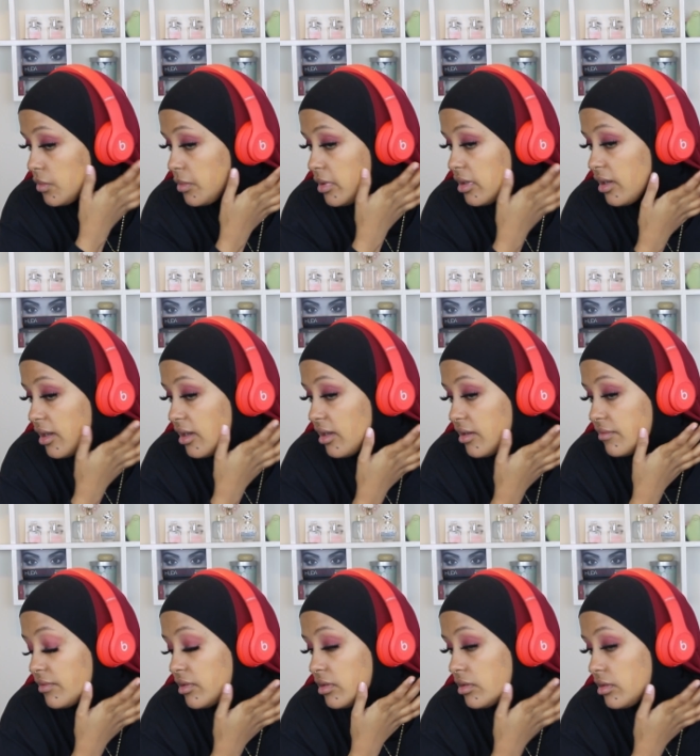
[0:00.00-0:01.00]
we have
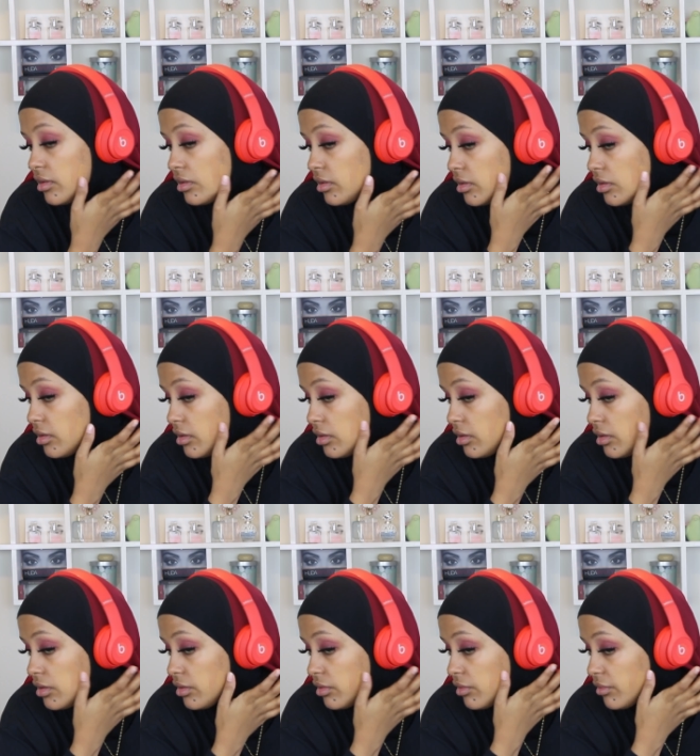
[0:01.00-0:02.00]

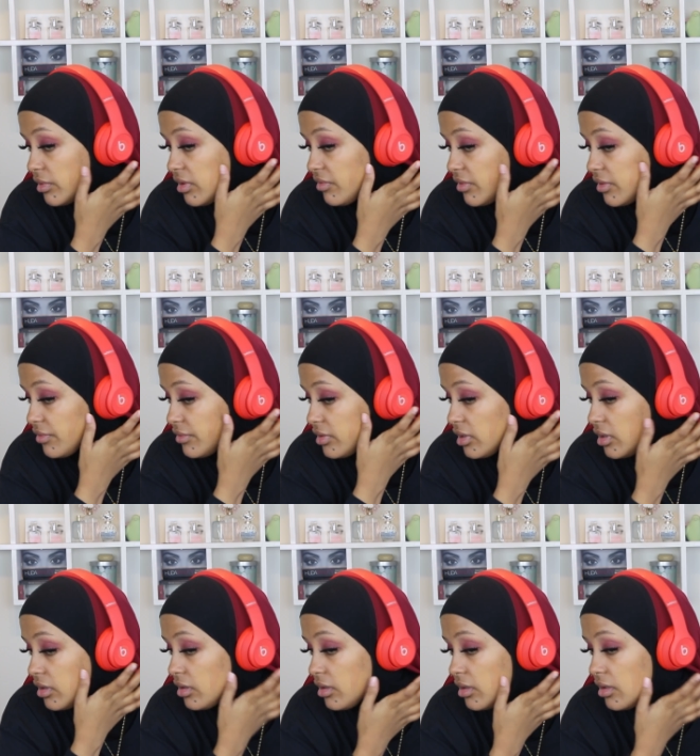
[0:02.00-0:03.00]

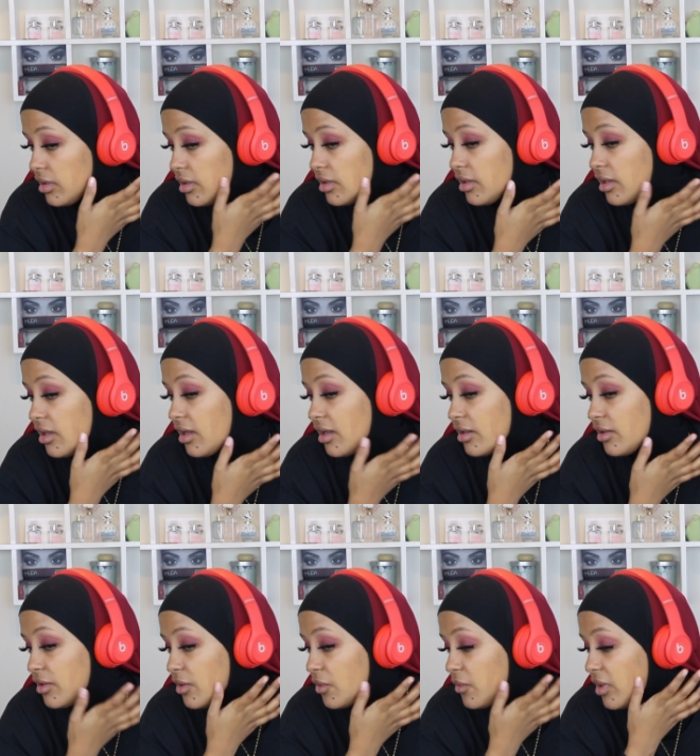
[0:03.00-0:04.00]
350. I
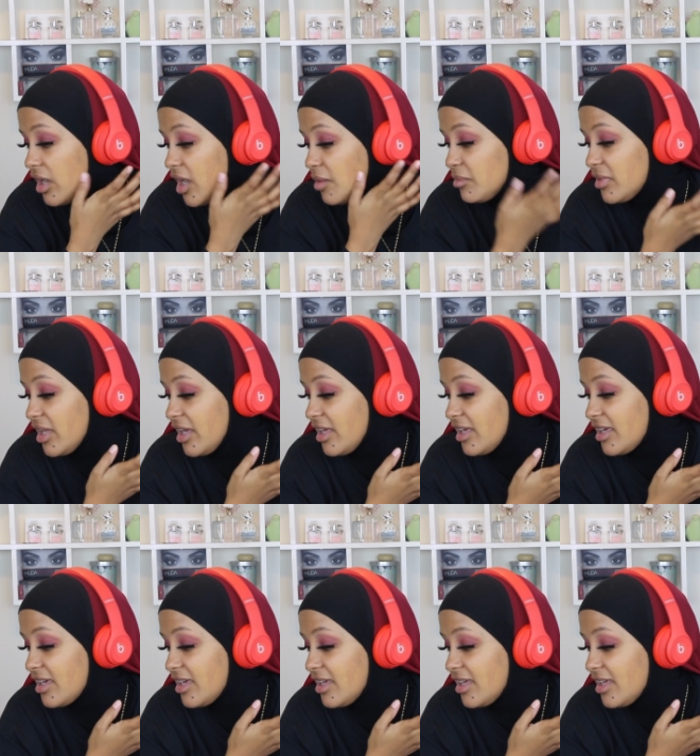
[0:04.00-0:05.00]
don't know why I'm like